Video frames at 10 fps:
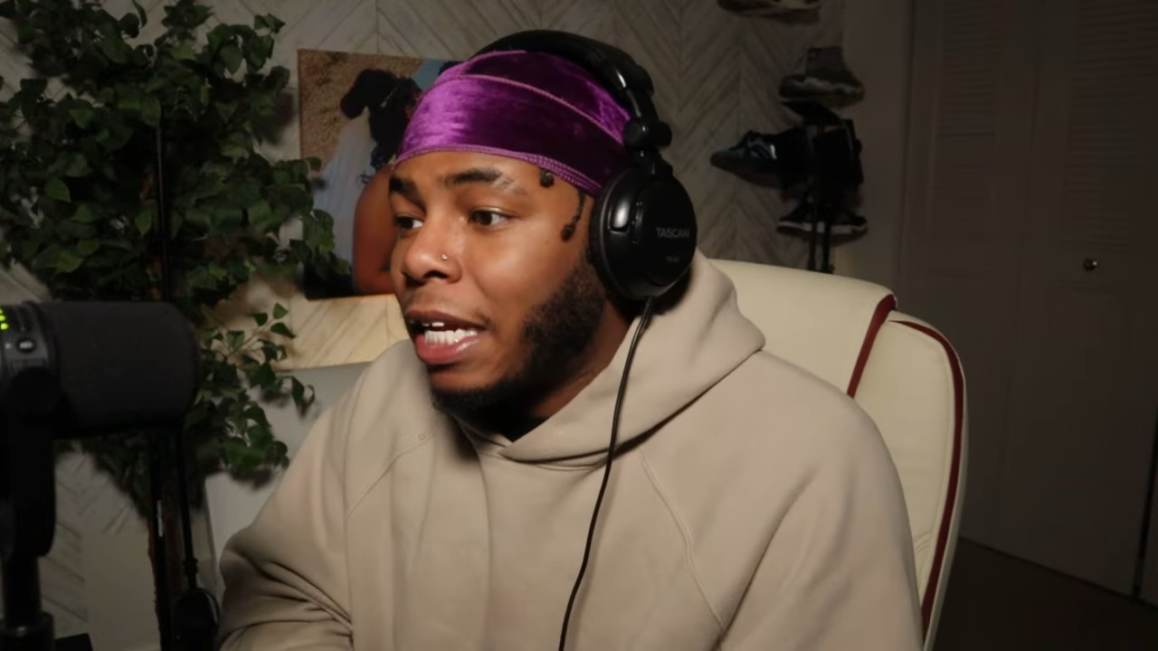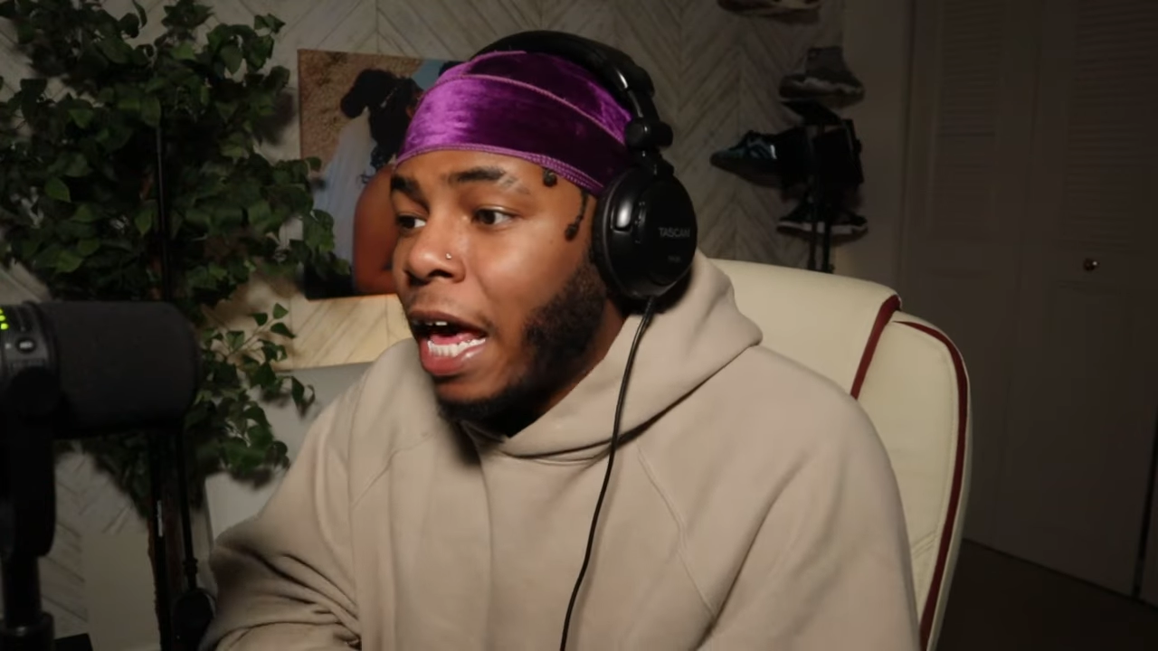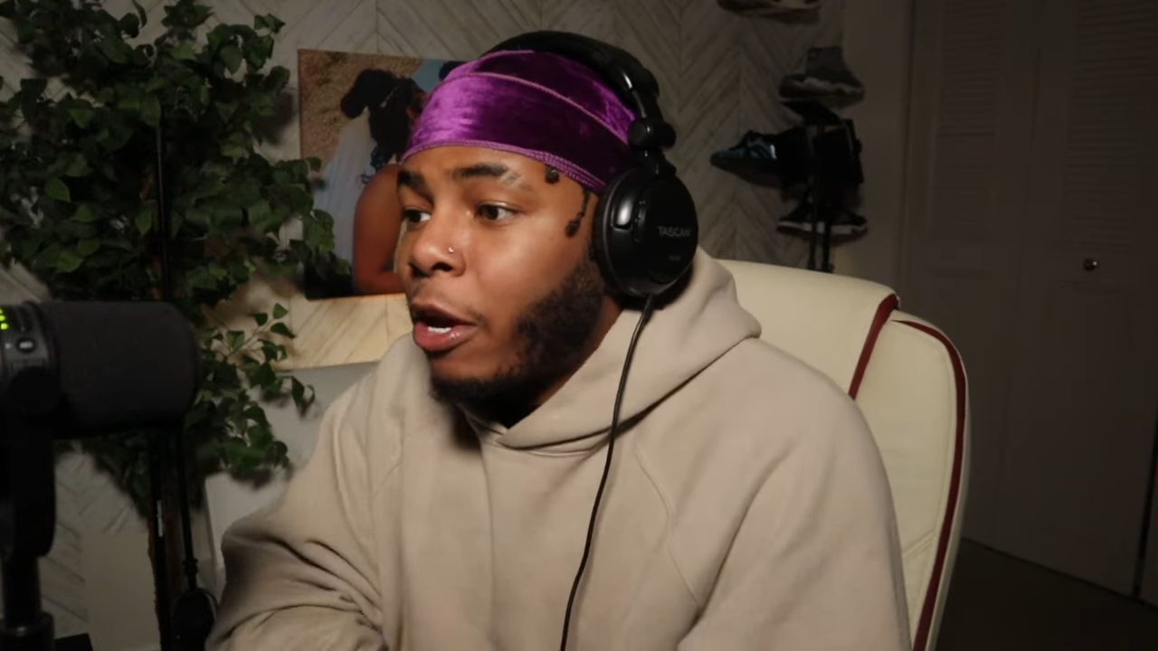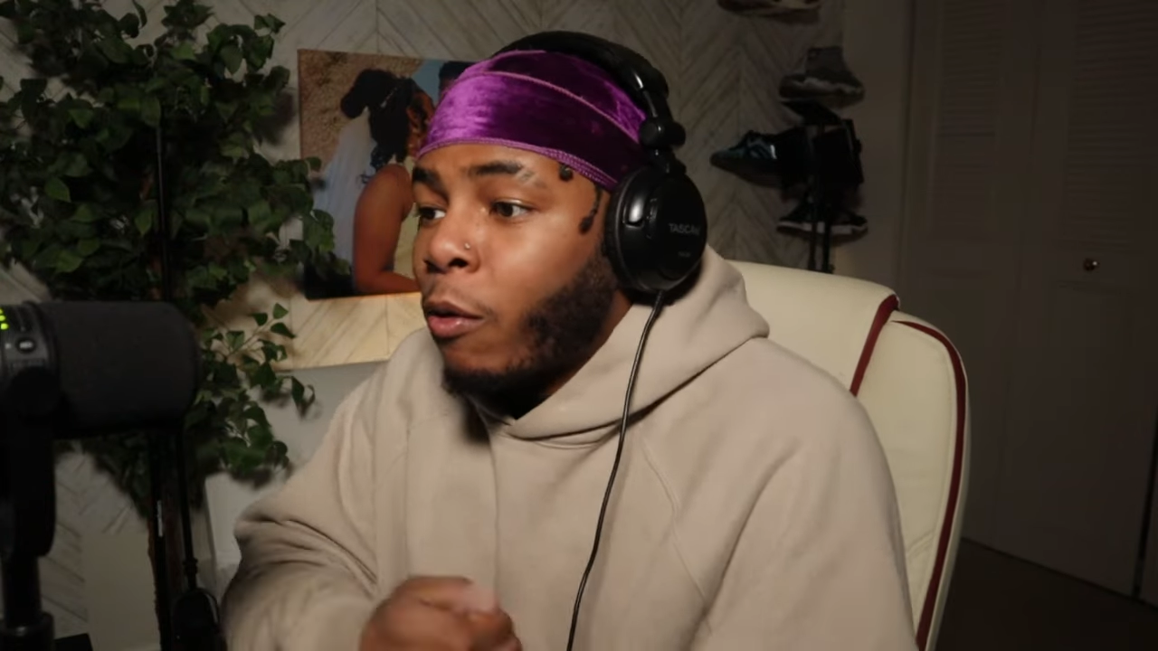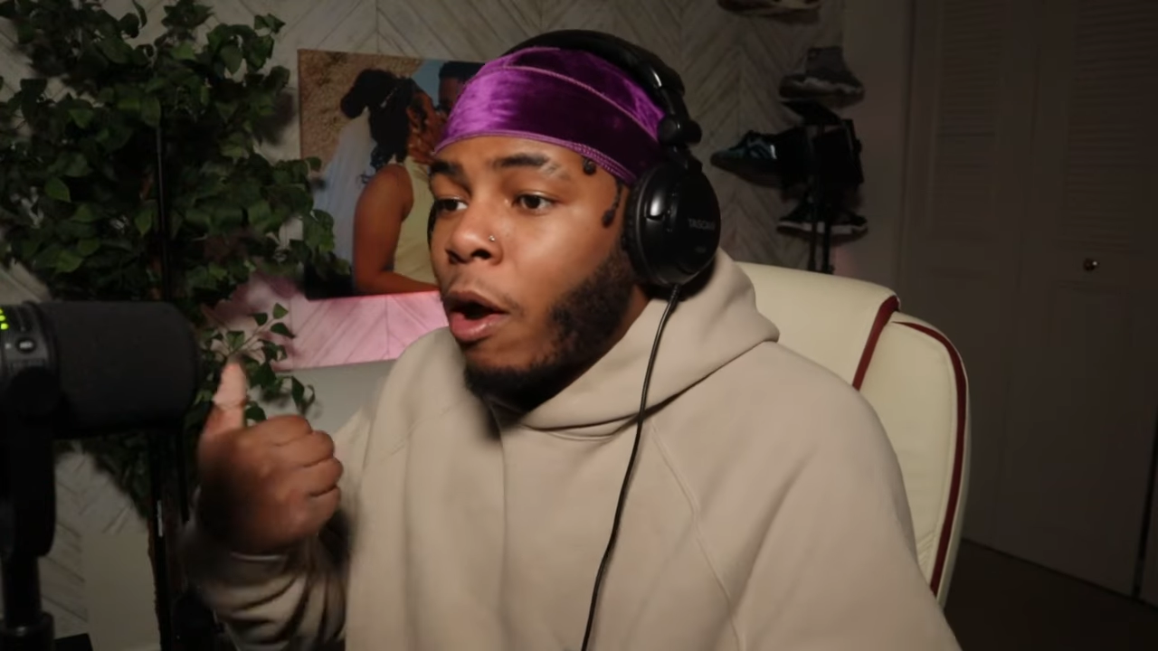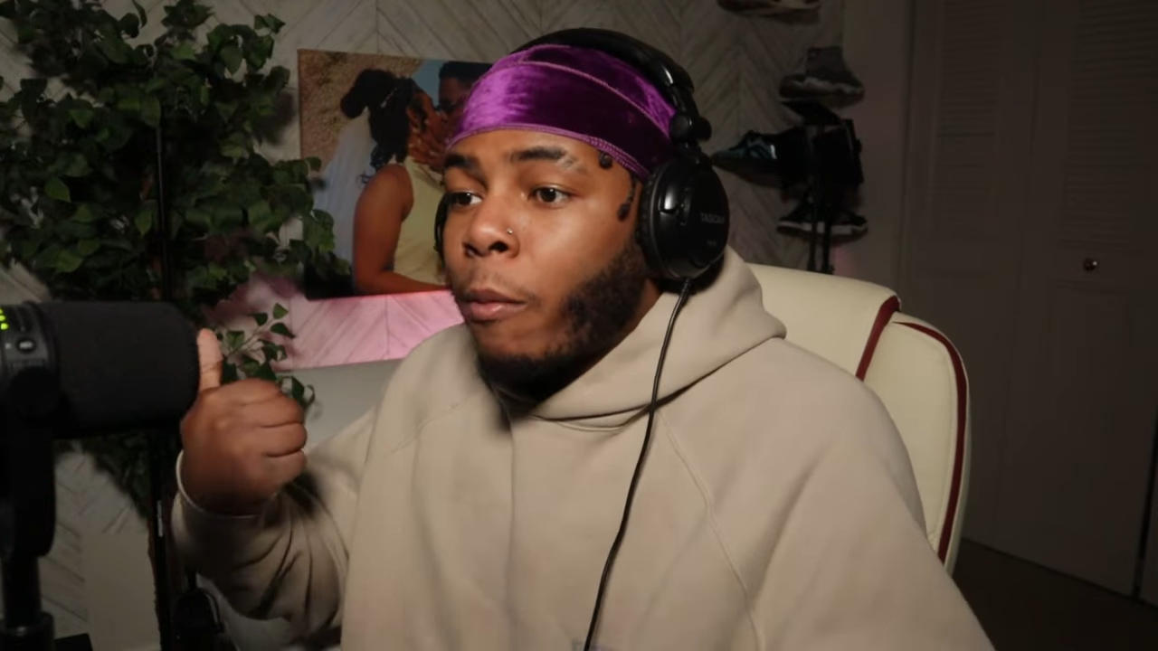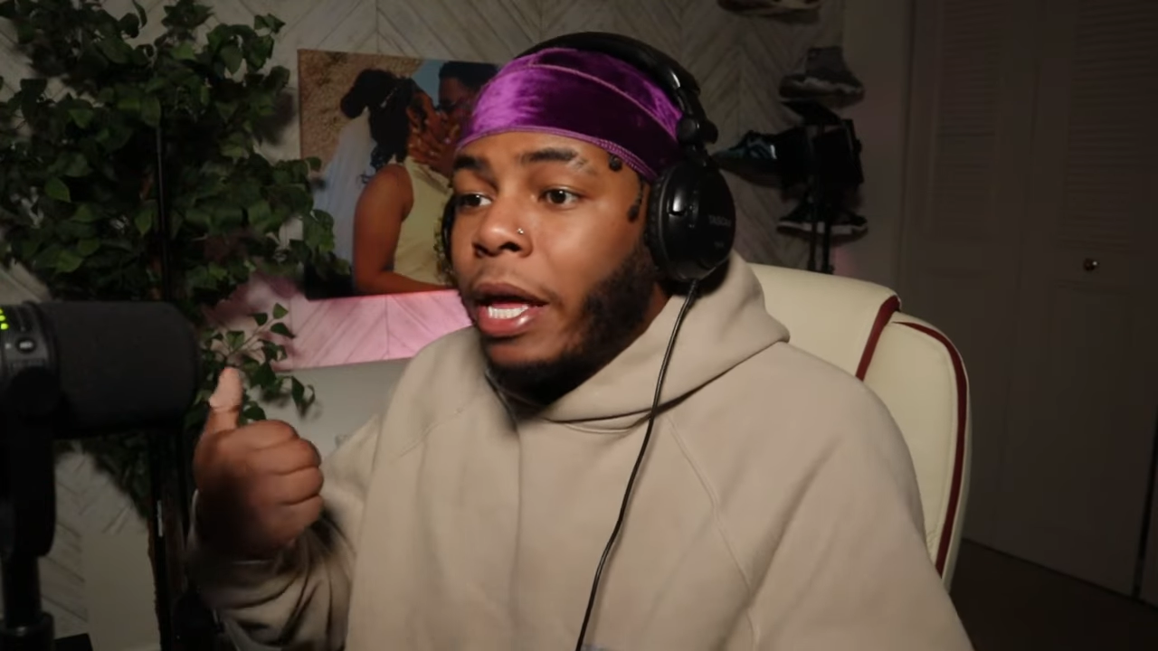the lighter out